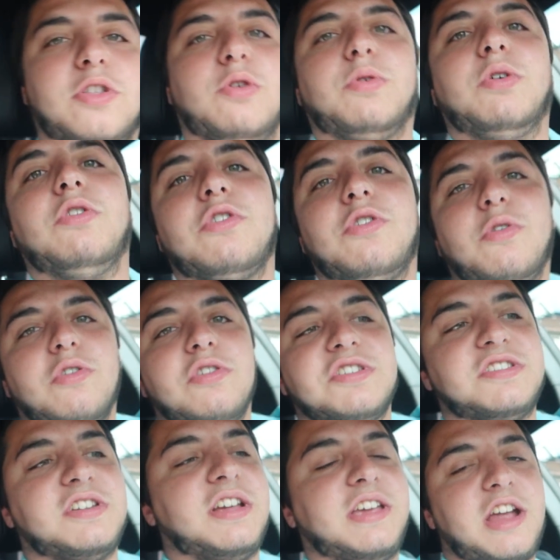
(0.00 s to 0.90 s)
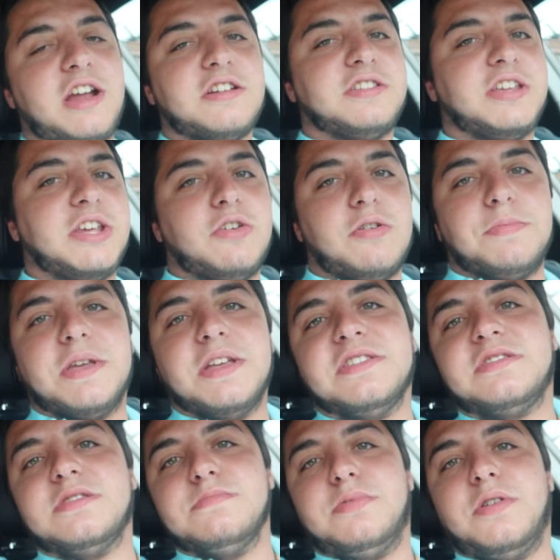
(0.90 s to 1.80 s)
me on the real course and I guarantee you I'm
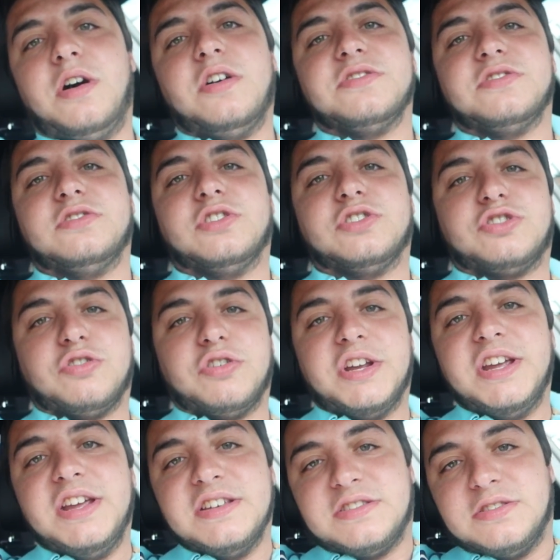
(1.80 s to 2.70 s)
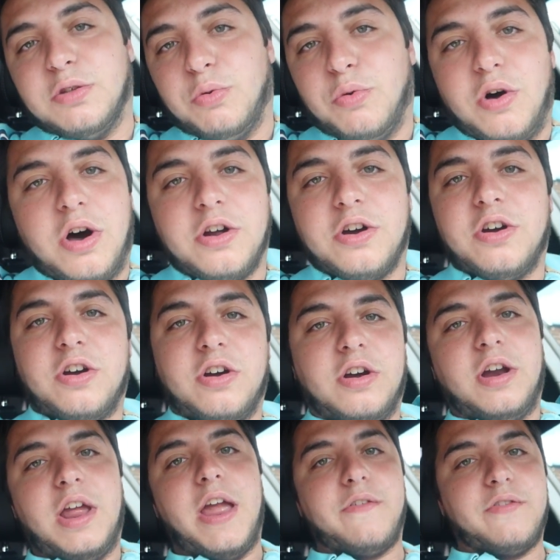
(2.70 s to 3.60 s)
getting some balls in the trees, the
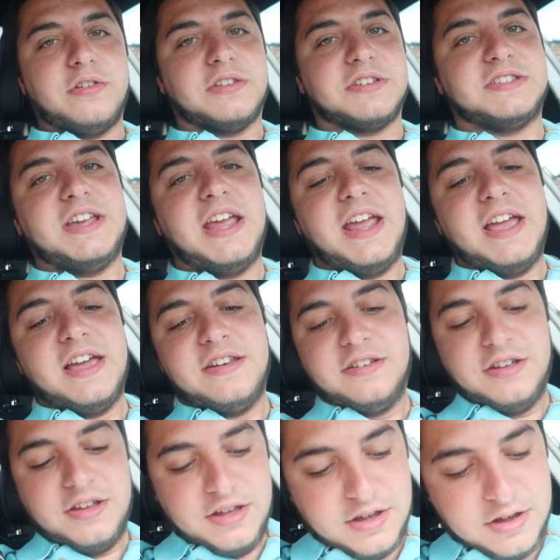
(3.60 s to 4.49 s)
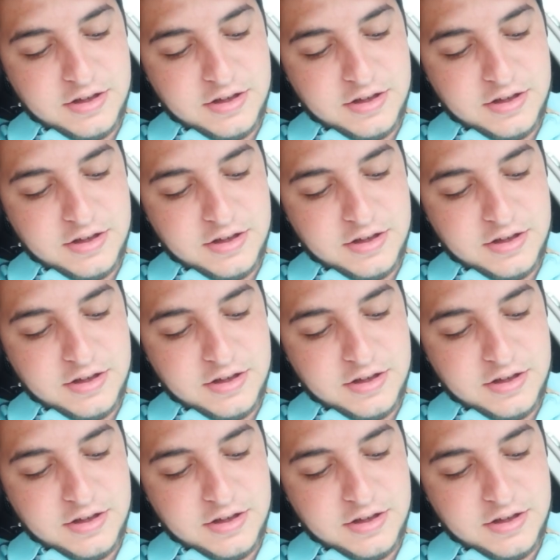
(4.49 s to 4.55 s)
water, every, the sand.